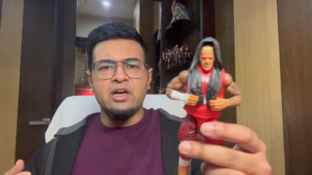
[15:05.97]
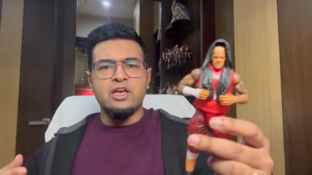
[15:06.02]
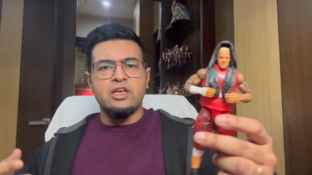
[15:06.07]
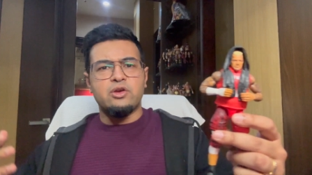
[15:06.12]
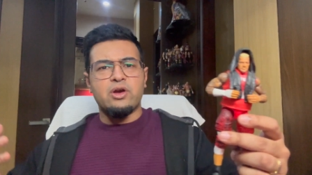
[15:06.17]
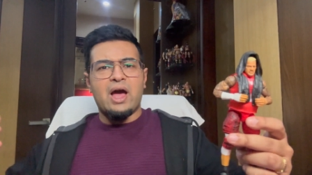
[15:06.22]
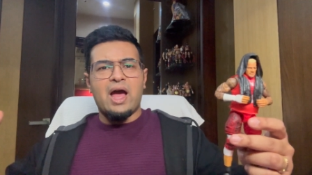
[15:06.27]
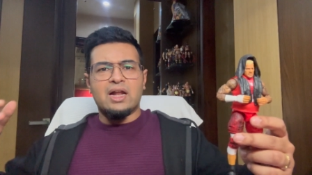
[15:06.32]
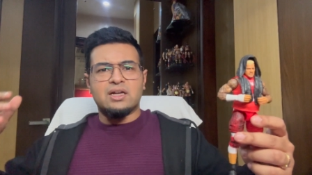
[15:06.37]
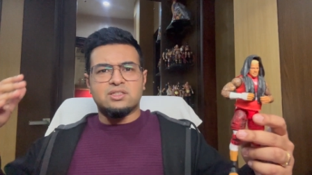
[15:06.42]
You
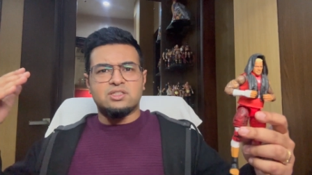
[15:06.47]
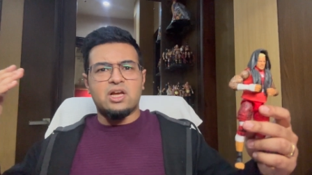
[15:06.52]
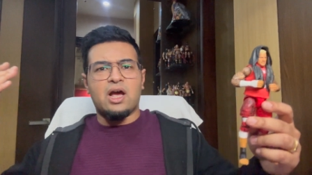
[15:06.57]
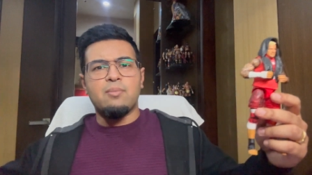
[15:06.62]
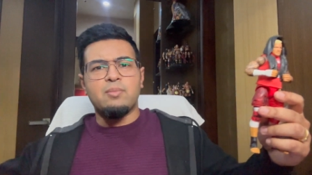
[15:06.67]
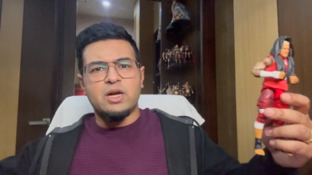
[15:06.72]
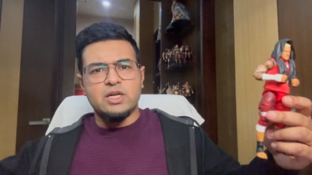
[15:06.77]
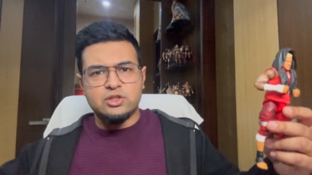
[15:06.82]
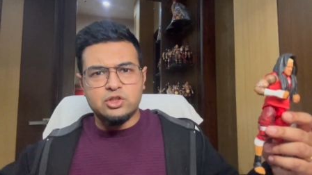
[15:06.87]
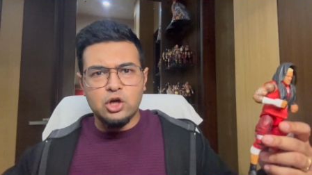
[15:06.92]
had
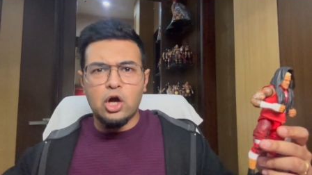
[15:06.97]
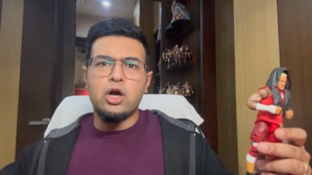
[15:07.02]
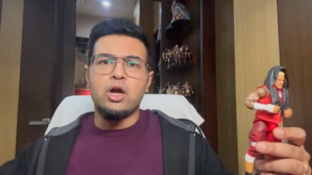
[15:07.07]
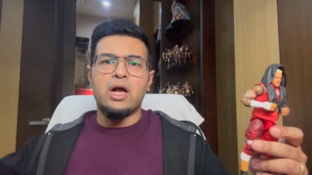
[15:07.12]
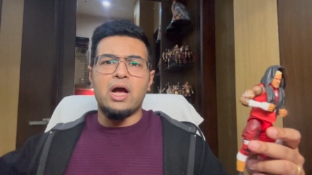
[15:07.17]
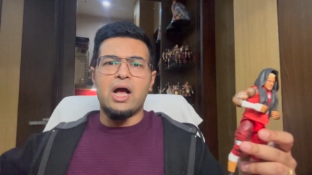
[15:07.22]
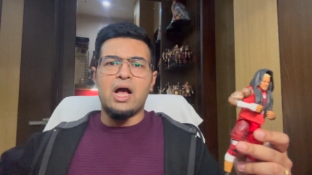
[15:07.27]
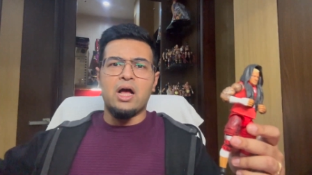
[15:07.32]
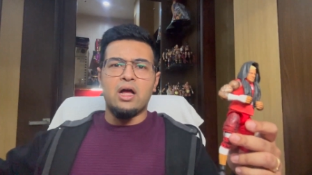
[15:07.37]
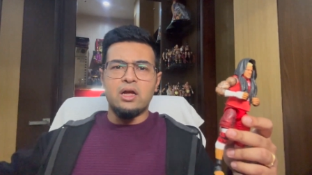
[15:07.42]
Tama
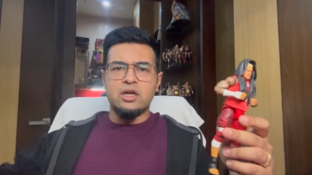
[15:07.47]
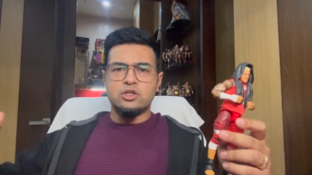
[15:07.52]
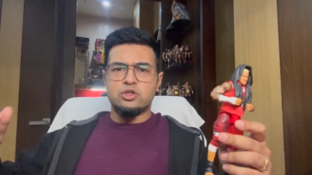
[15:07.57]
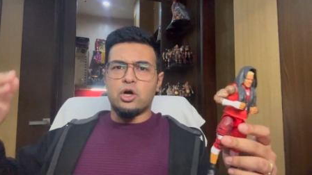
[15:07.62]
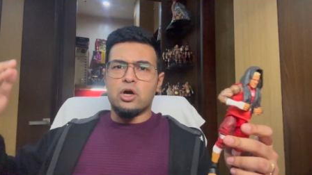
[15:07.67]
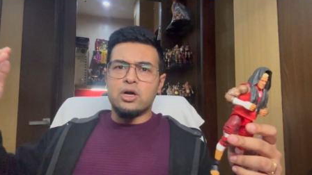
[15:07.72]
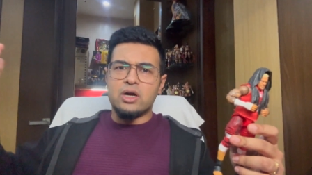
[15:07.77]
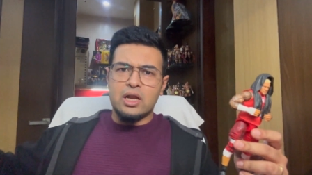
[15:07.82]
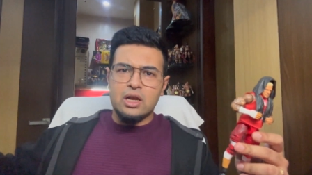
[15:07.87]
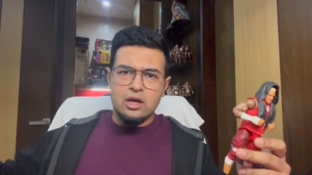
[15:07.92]
Tonga,
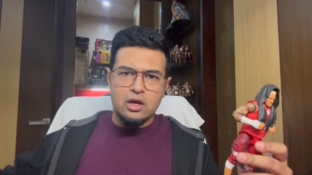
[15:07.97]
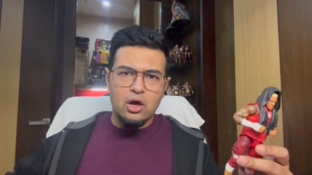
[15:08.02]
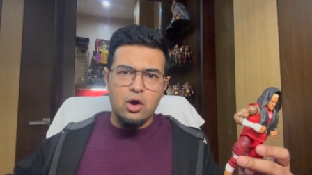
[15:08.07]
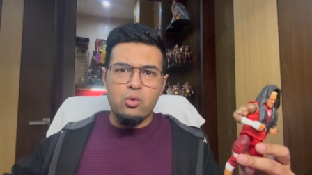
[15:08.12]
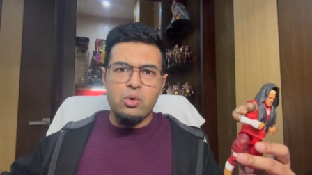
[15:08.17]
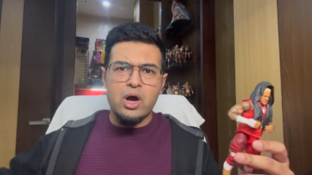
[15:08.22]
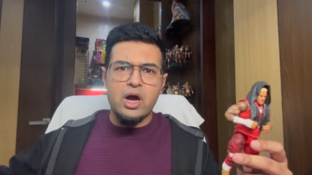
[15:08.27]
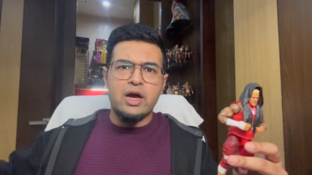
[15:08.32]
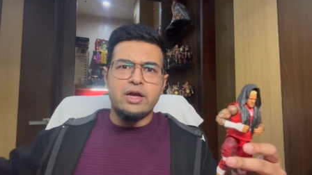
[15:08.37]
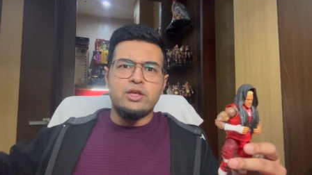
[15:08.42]
Tonga
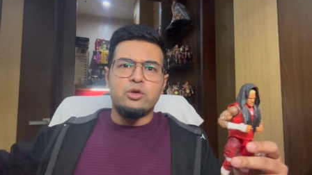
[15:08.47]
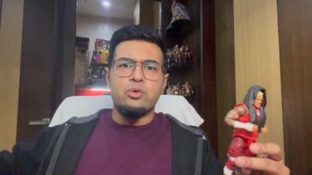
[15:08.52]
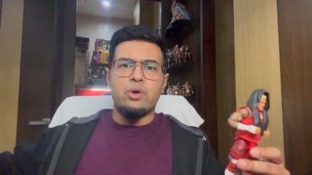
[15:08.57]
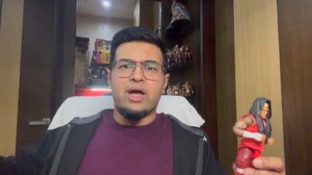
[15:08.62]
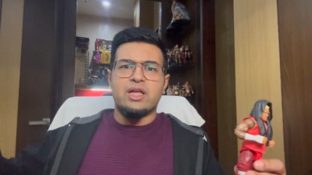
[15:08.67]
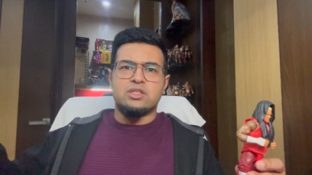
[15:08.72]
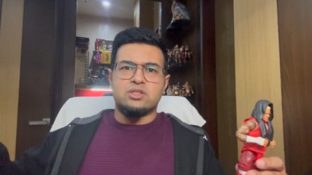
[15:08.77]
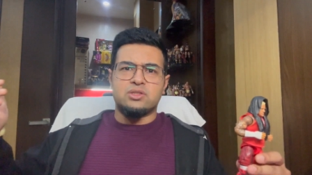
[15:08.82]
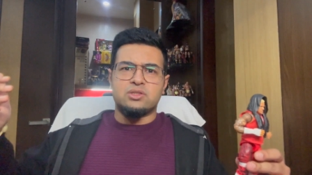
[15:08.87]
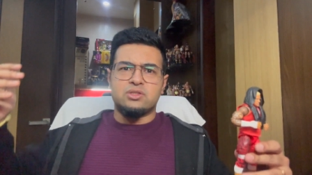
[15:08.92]
Loa, you
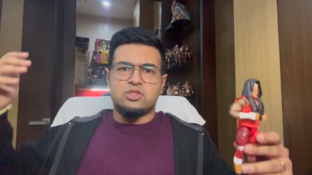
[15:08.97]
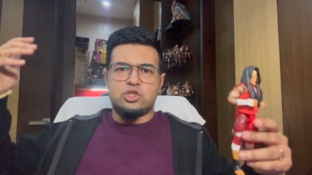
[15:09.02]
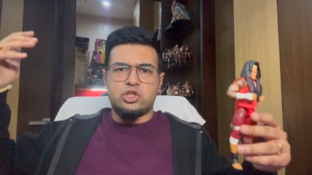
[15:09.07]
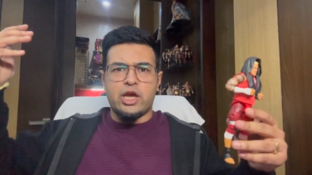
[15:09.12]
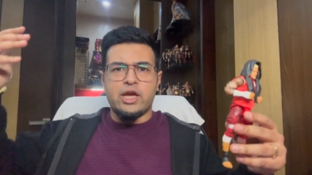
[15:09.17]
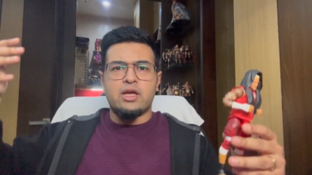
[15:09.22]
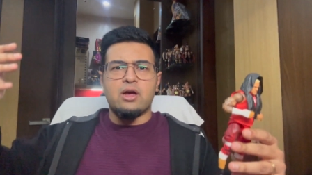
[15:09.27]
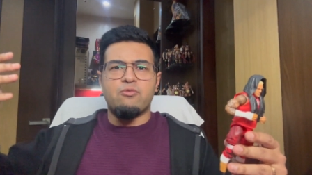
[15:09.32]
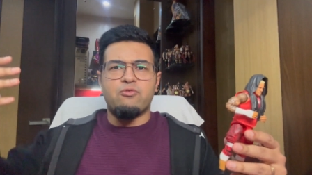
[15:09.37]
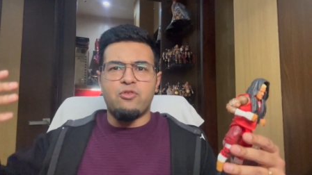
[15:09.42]
had
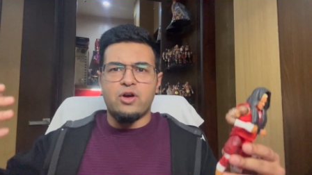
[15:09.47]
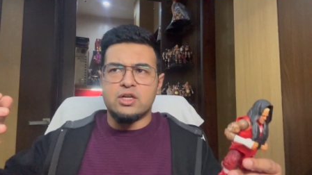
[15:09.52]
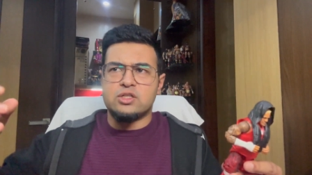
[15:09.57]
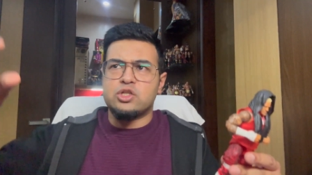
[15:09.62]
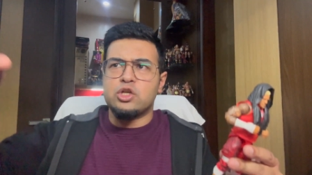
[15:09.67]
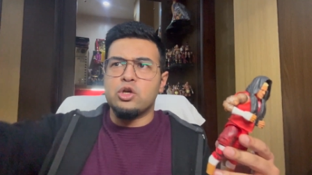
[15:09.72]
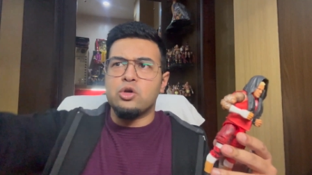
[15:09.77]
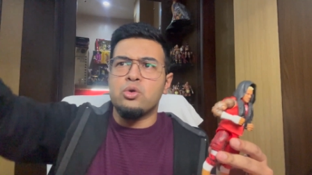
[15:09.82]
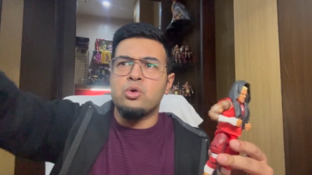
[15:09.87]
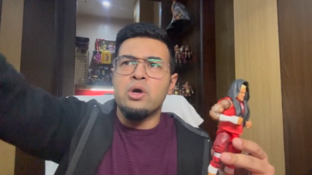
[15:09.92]
Jacob
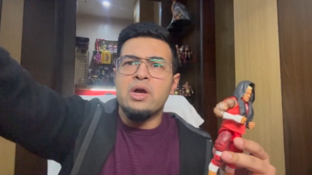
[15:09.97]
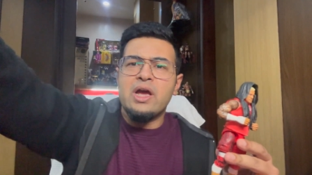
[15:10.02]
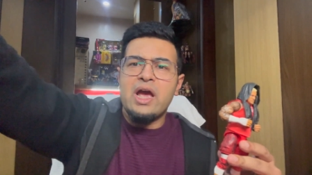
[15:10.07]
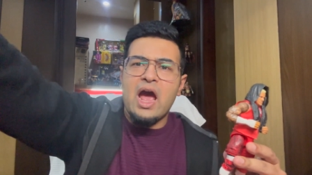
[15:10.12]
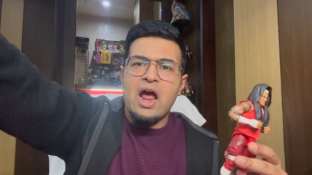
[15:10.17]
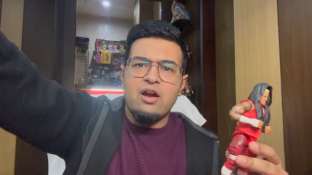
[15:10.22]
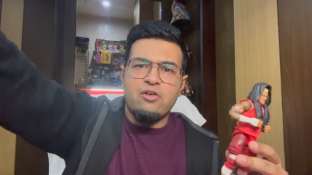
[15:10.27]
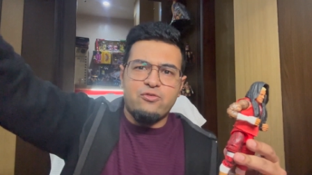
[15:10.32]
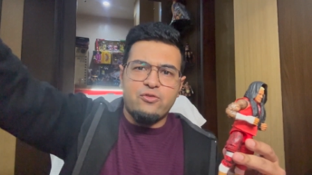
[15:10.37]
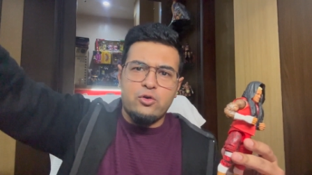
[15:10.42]
Fatu,
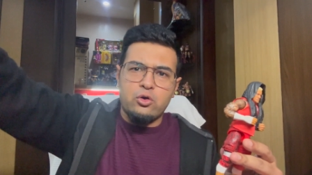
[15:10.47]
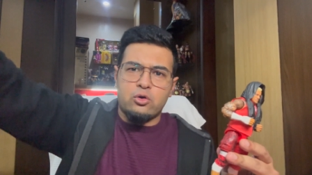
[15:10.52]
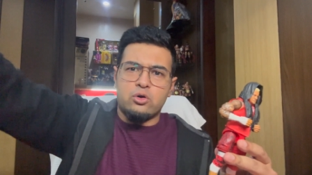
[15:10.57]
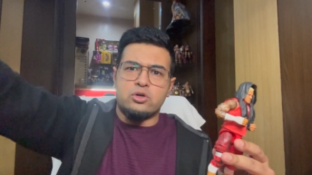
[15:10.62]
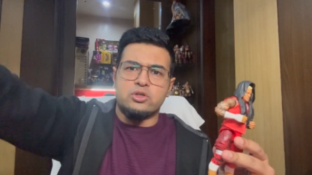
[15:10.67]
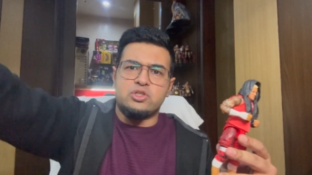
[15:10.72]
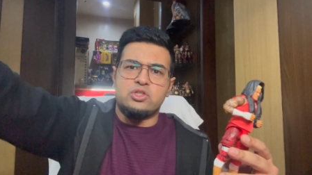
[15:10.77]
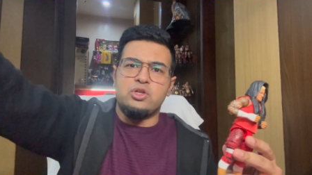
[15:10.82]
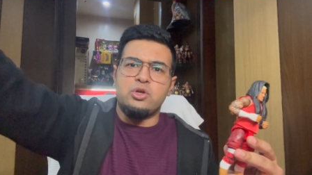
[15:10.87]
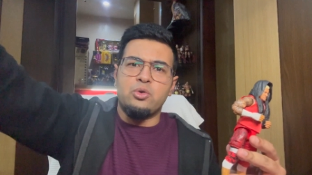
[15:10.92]
and of
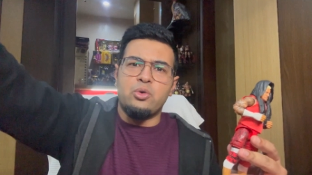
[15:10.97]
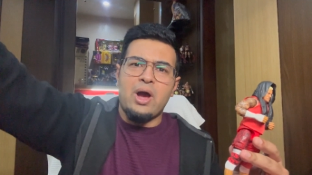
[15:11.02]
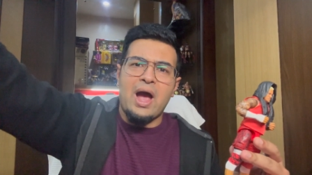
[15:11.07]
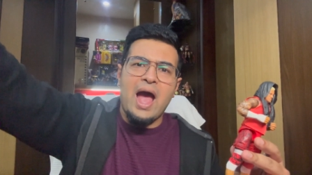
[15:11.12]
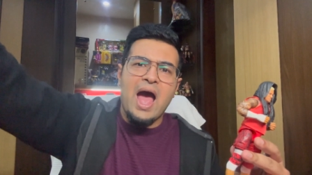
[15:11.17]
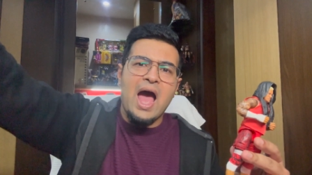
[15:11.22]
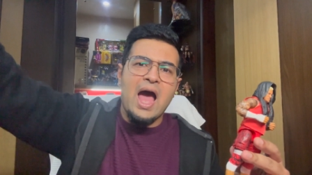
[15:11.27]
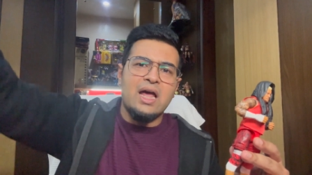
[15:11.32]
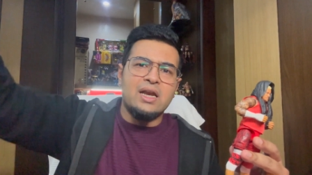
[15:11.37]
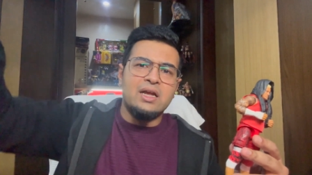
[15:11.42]
course you
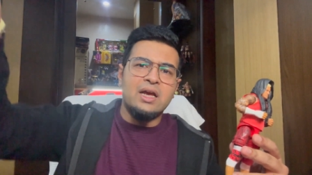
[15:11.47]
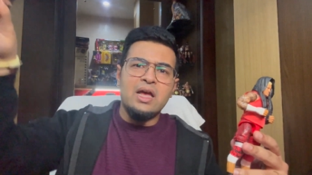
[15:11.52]
had